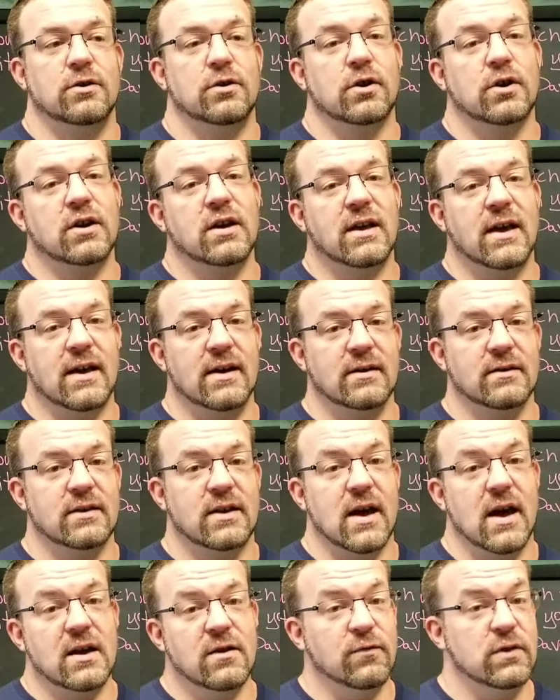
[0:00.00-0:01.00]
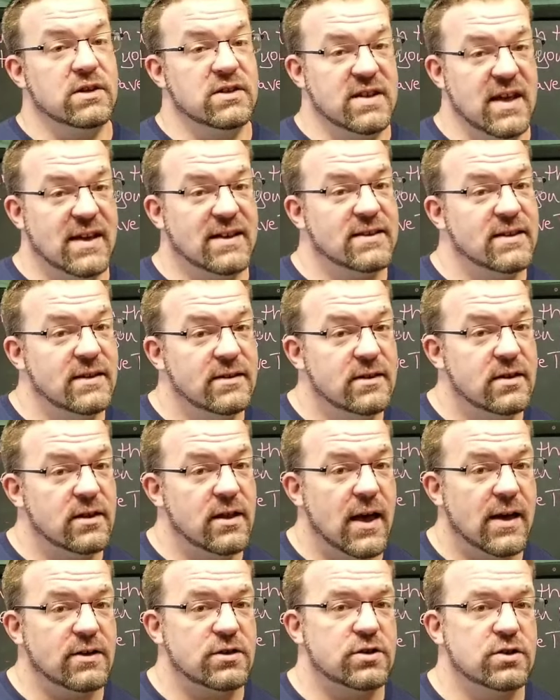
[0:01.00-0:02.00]
You're going to get kind of addicted to
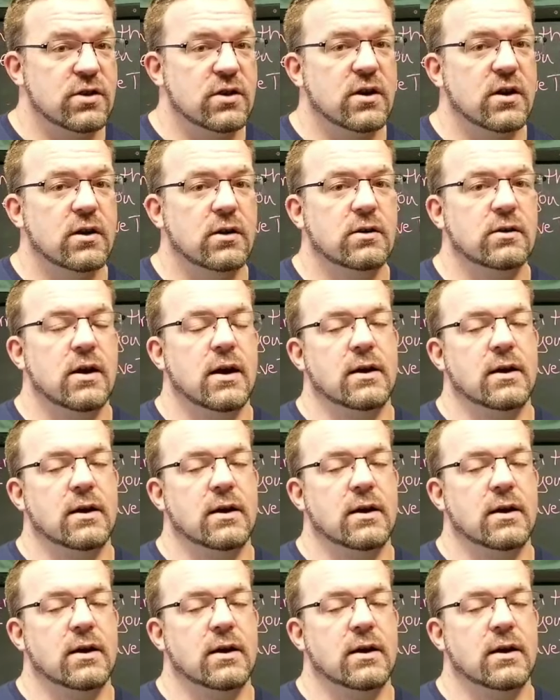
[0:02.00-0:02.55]
that sugar,